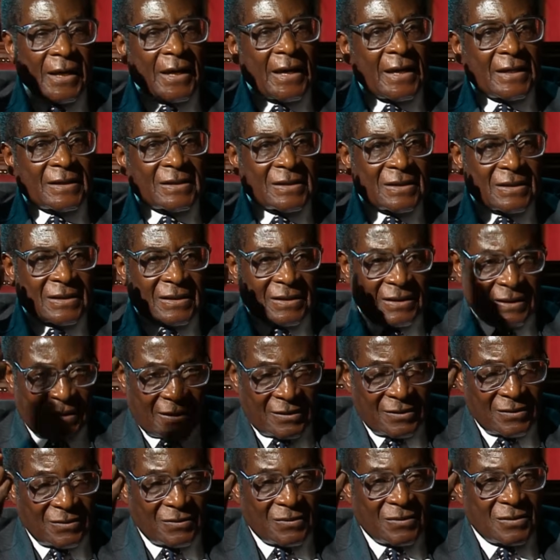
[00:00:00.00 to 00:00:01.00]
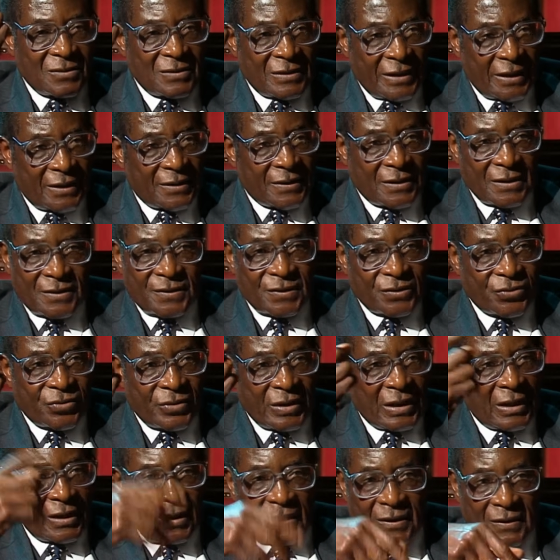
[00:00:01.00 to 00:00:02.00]
a single
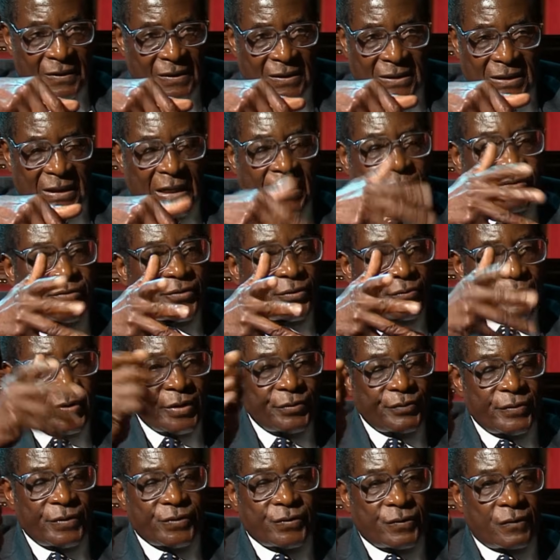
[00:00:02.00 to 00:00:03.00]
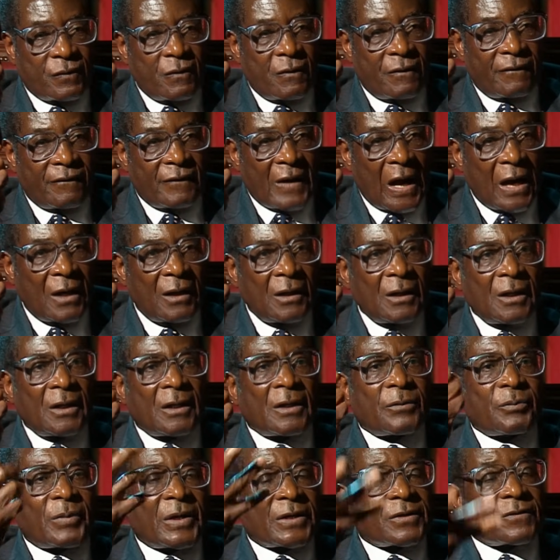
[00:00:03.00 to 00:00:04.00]
industry in this country when we took over.
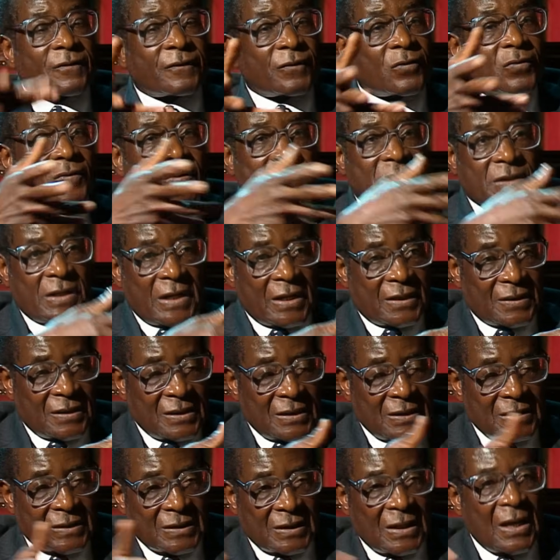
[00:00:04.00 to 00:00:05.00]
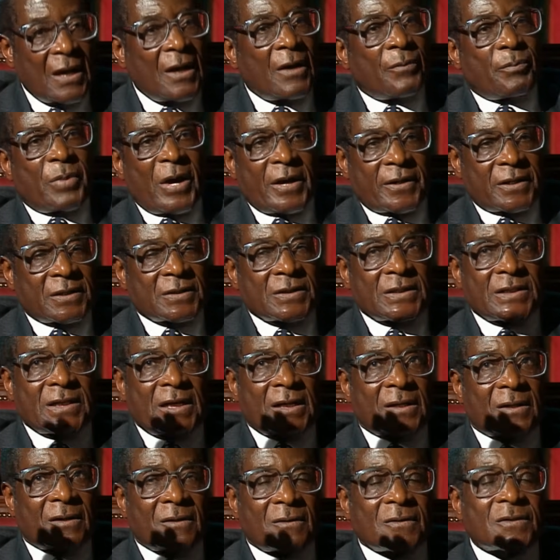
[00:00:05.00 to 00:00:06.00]
But of course there are these
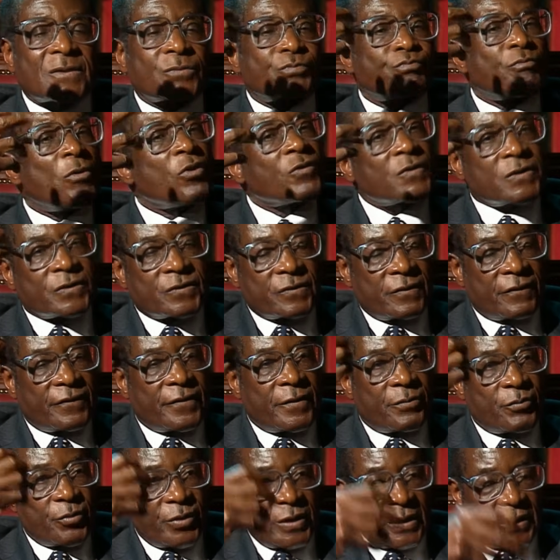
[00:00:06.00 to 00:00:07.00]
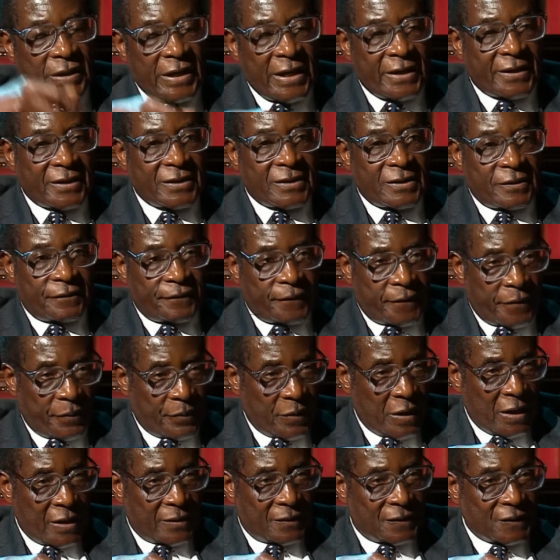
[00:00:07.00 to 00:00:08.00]
parastatals. Most of them we inherited from
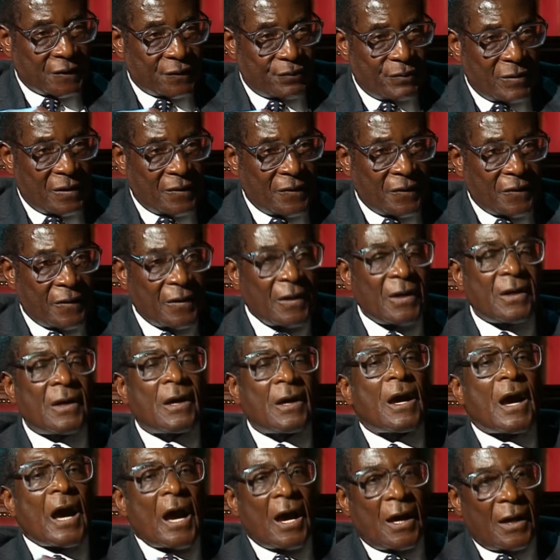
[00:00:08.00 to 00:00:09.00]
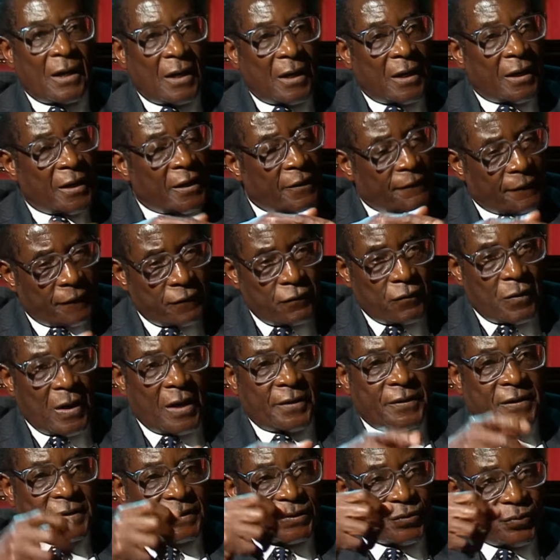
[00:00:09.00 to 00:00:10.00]
Ian Smith. A few
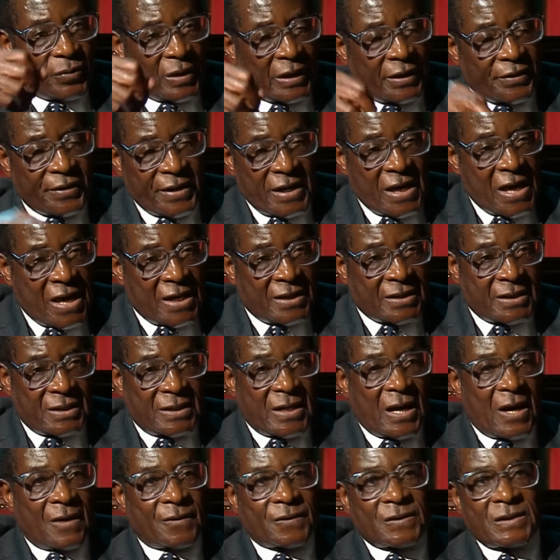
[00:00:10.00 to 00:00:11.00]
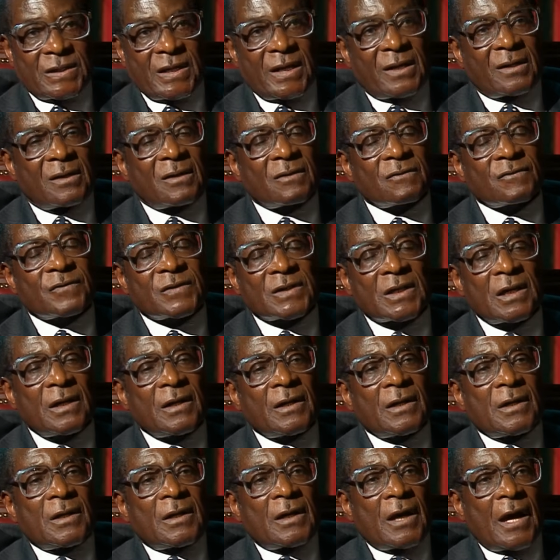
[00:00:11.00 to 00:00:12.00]
others we created ourselves.
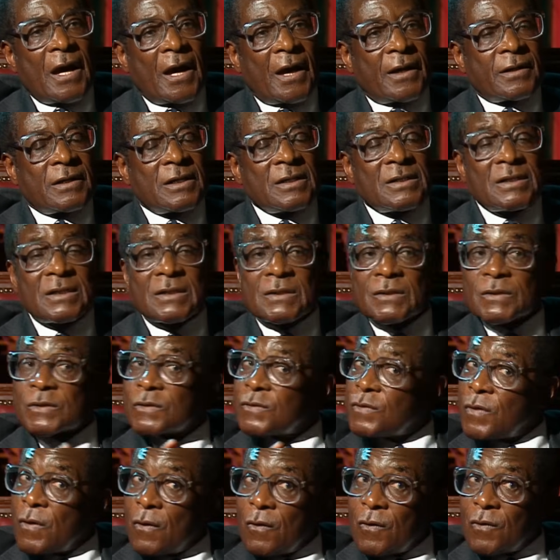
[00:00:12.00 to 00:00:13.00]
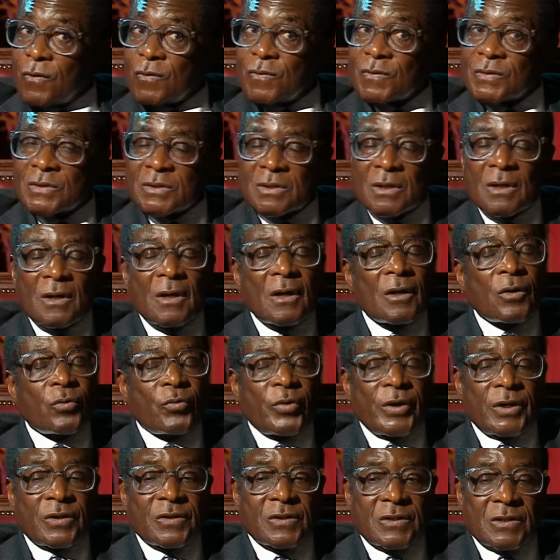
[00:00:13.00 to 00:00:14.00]
And it is those
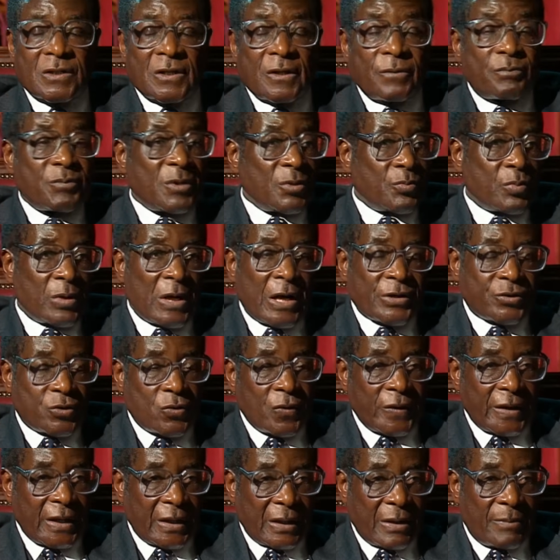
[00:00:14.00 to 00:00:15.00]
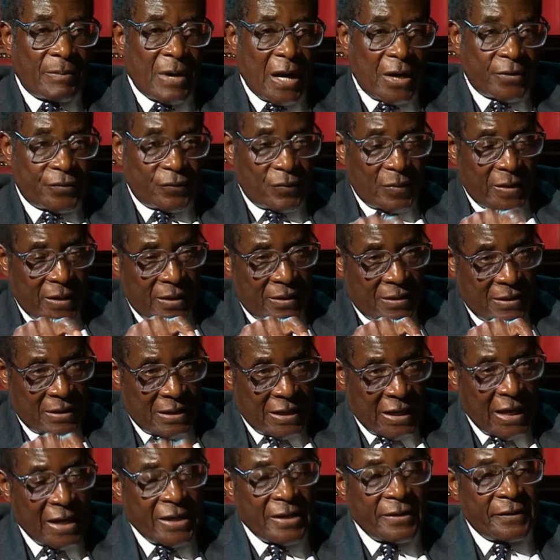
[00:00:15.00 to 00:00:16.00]
which people are talking about when
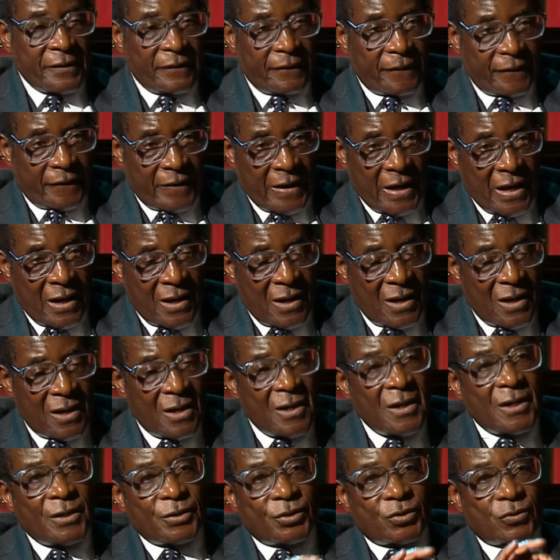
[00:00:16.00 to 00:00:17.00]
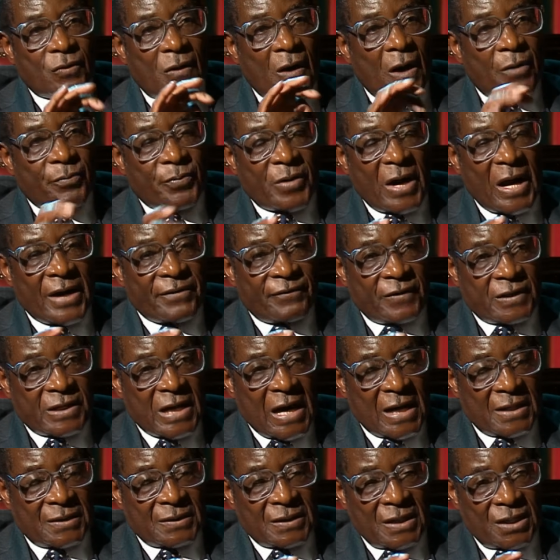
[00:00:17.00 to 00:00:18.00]
they refer to our
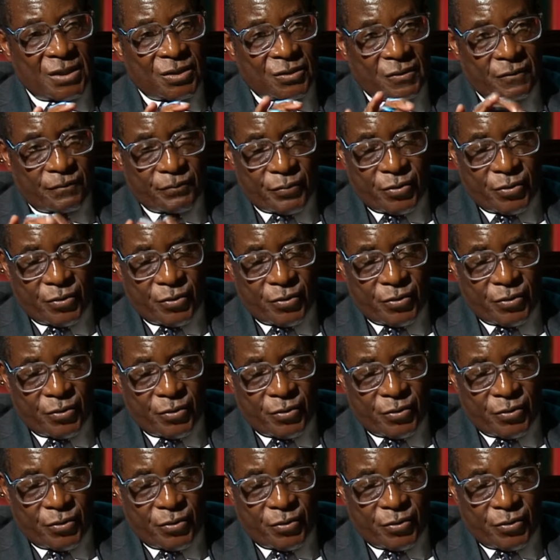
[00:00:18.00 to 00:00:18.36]
privatization